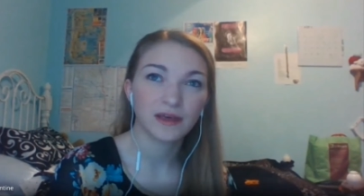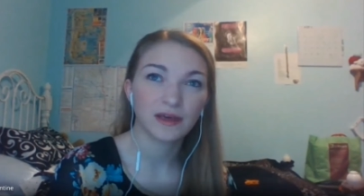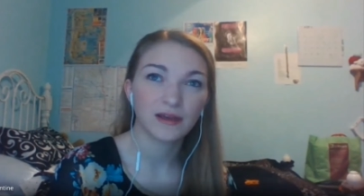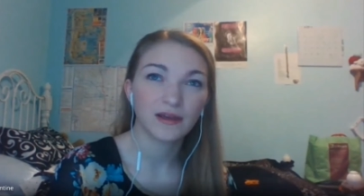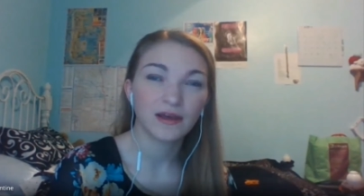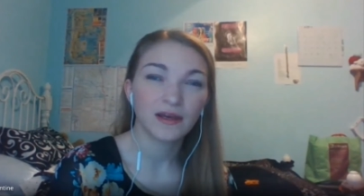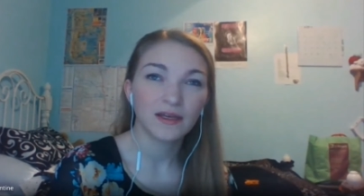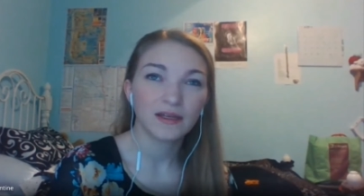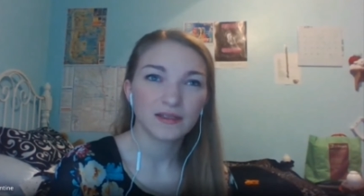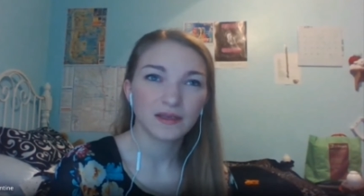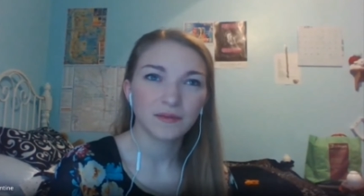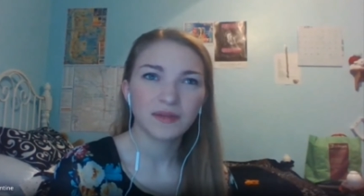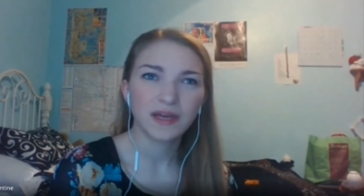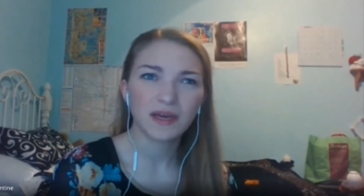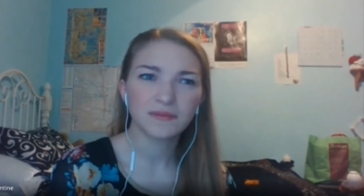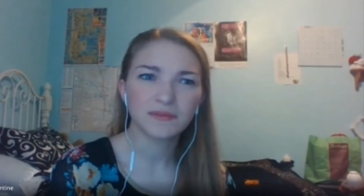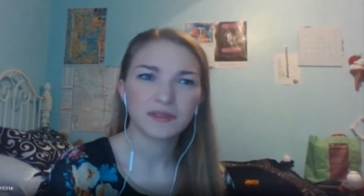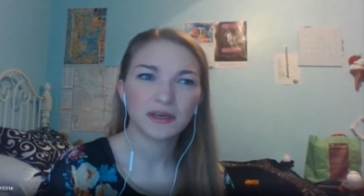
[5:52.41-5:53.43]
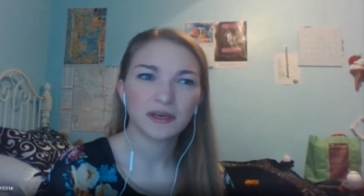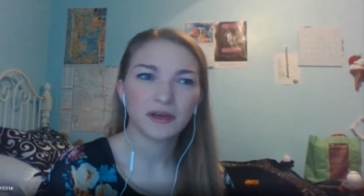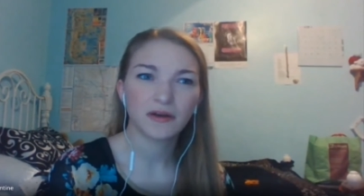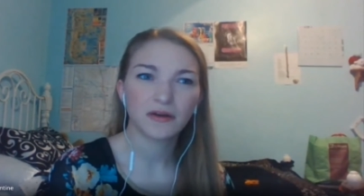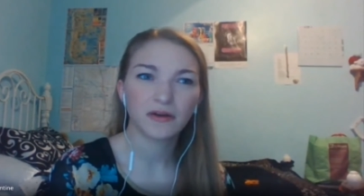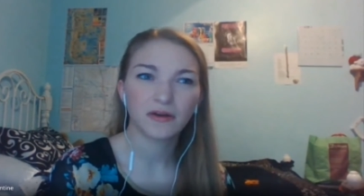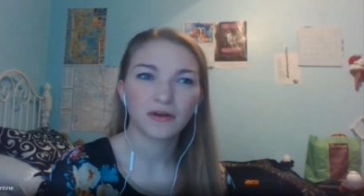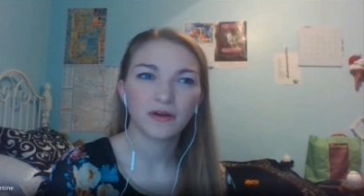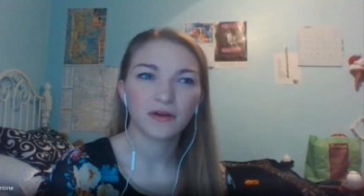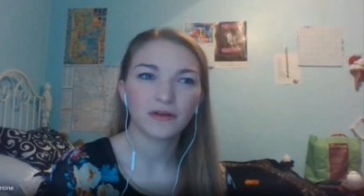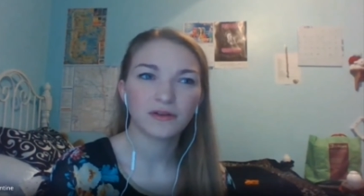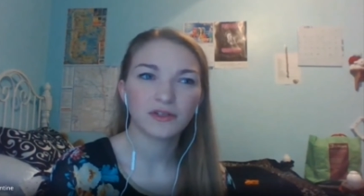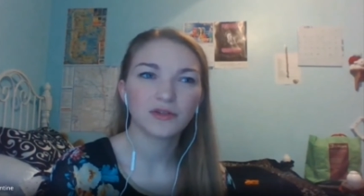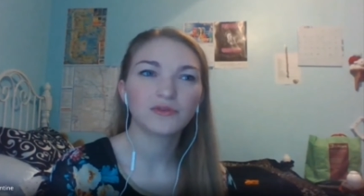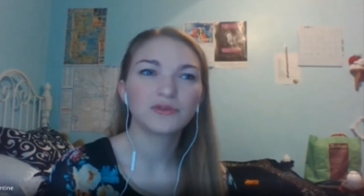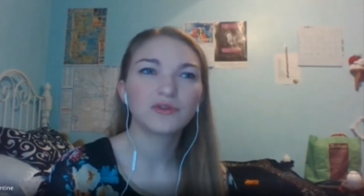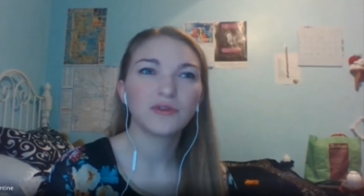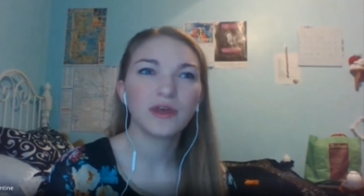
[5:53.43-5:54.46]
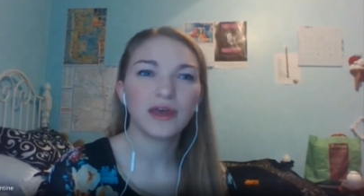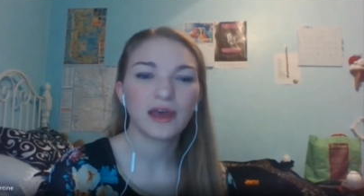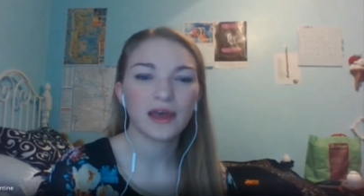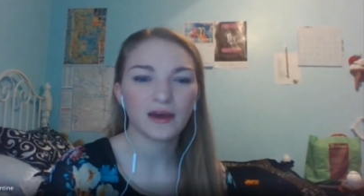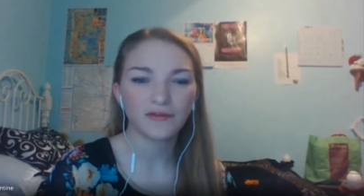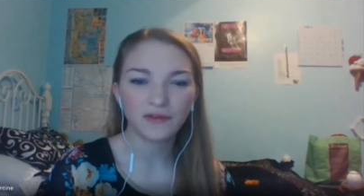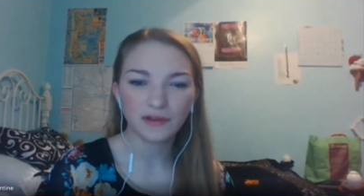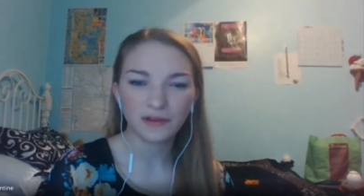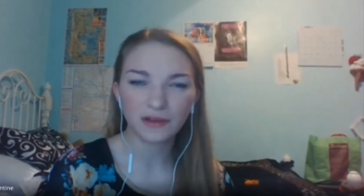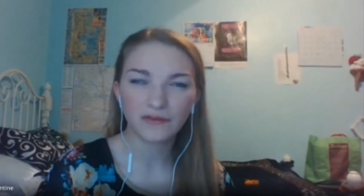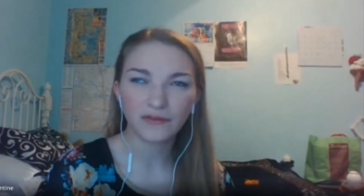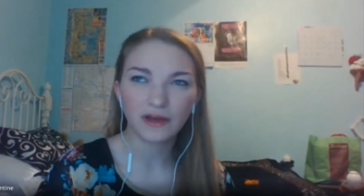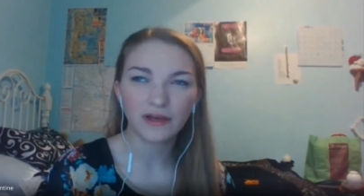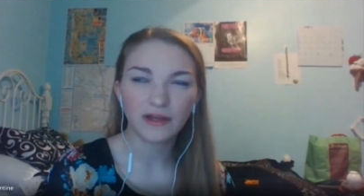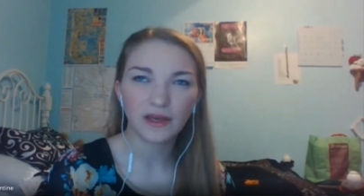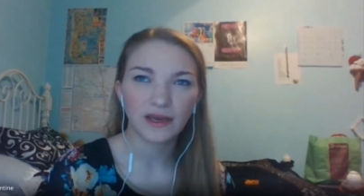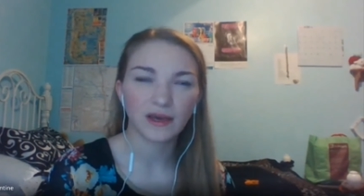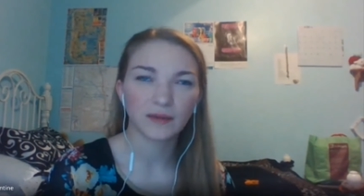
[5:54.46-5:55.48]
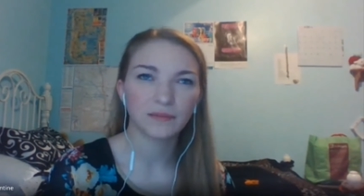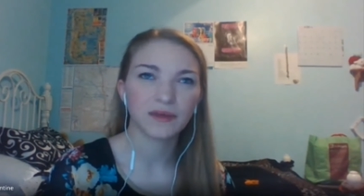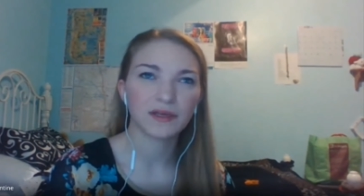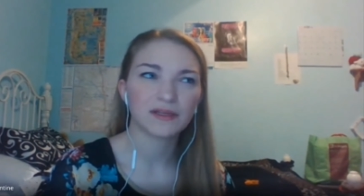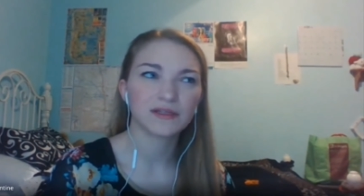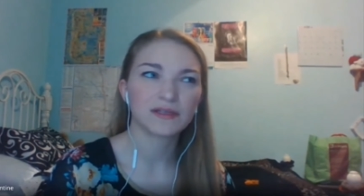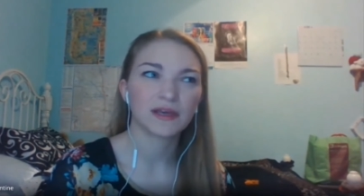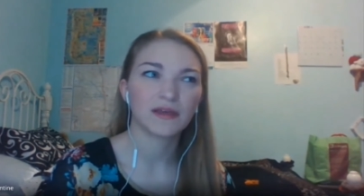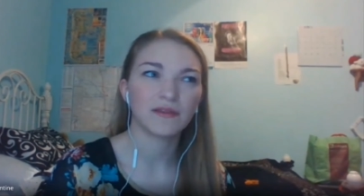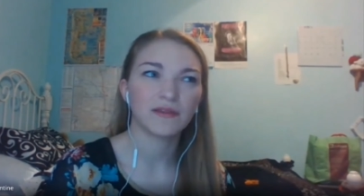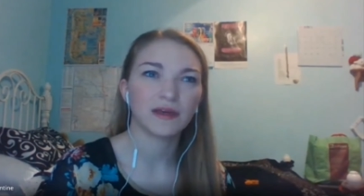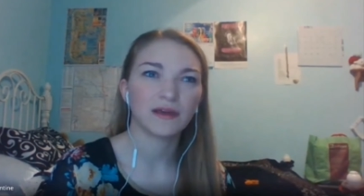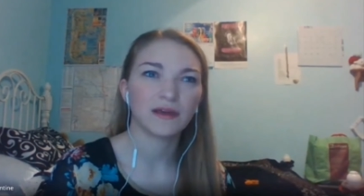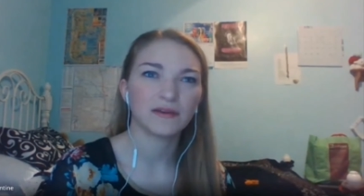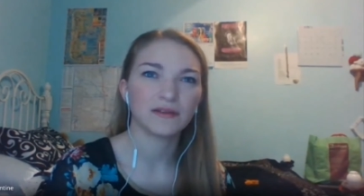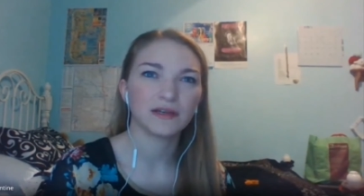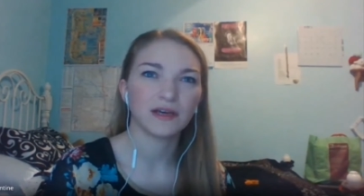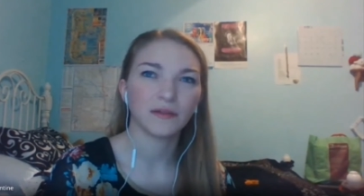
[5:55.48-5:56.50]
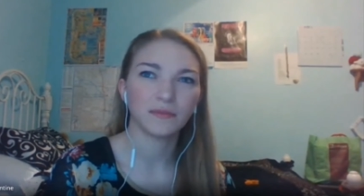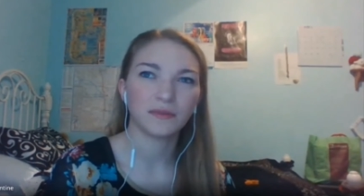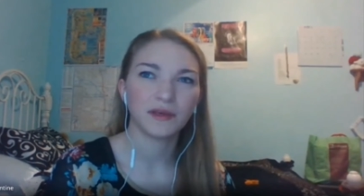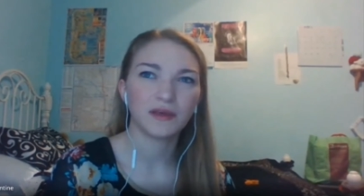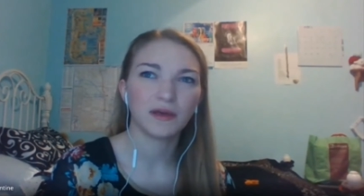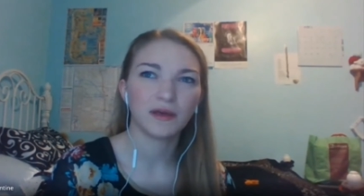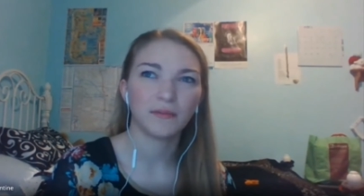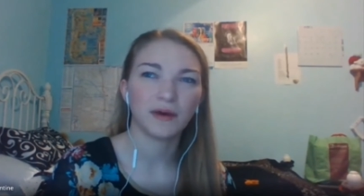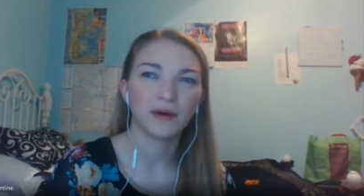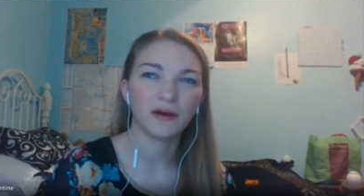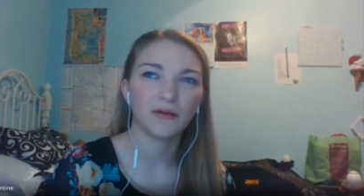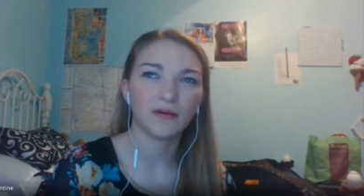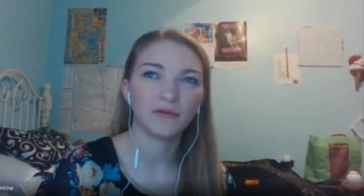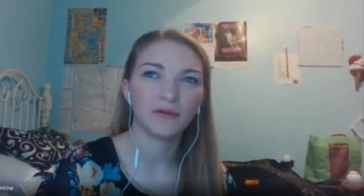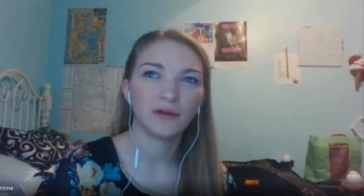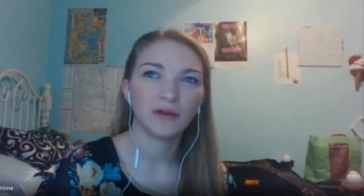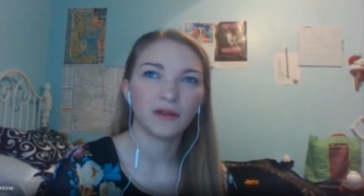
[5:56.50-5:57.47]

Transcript: that sometimes they're so do they have to live on campus? And then tell me about